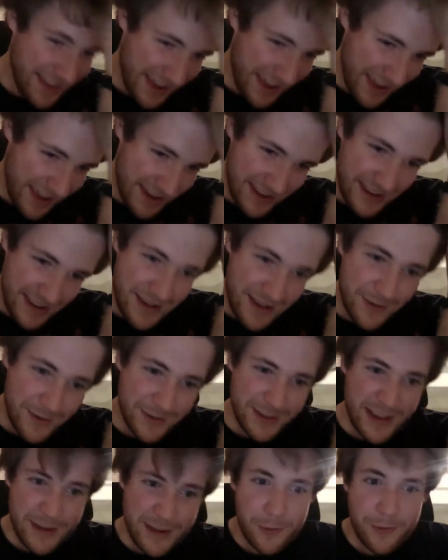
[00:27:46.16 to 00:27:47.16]
and he was
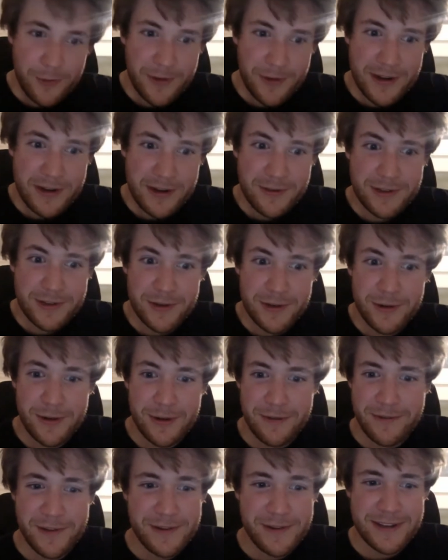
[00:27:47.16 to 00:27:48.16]
like, "Well, what do you do
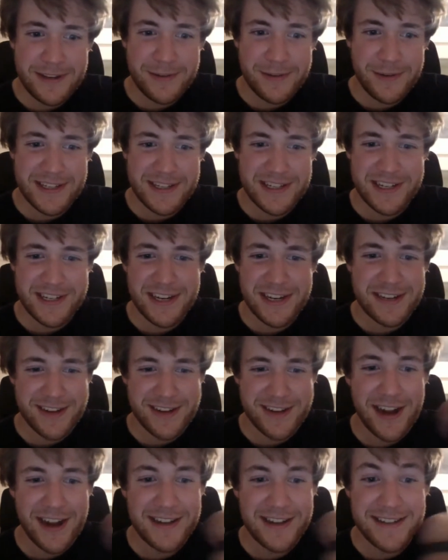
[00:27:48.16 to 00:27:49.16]
if you need to
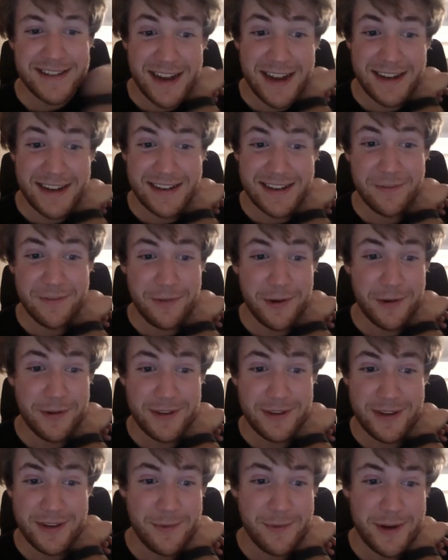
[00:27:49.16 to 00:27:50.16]
exchange contact info
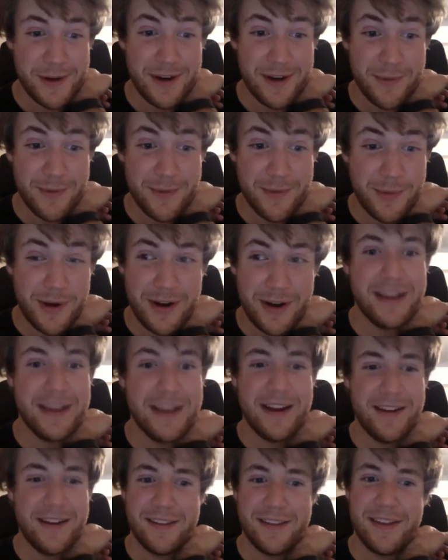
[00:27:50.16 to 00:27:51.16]
with someone at a party?"
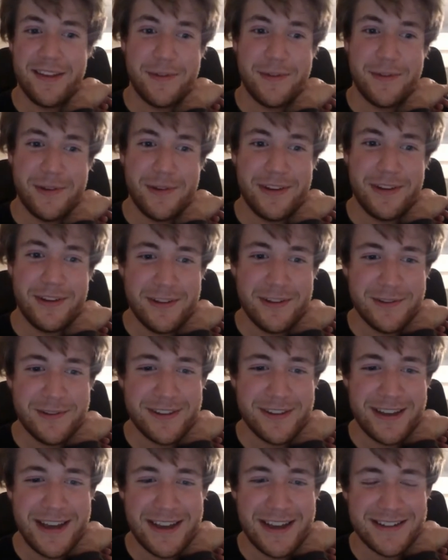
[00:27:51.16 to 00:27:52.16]
And I was like, "Well,
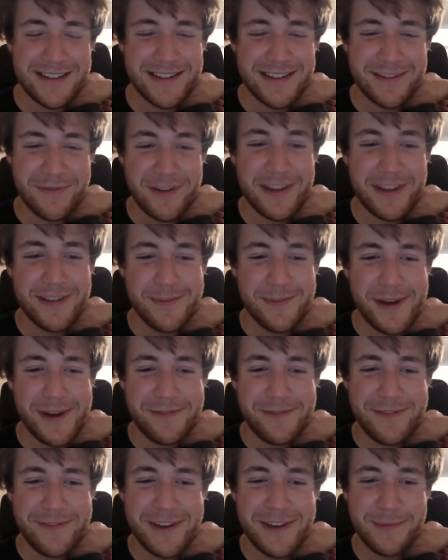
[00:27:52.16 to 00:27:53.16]
usually I just friend them on
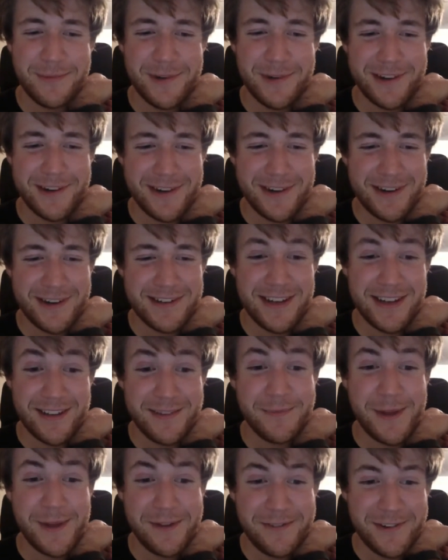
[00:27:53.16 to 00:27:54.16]
Facebook or tell
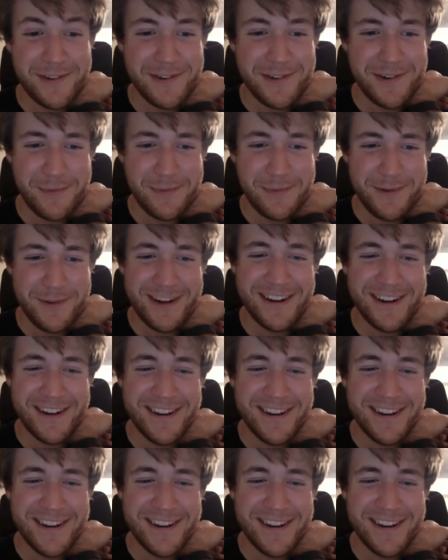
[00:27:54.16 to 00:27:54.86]
them my phone number."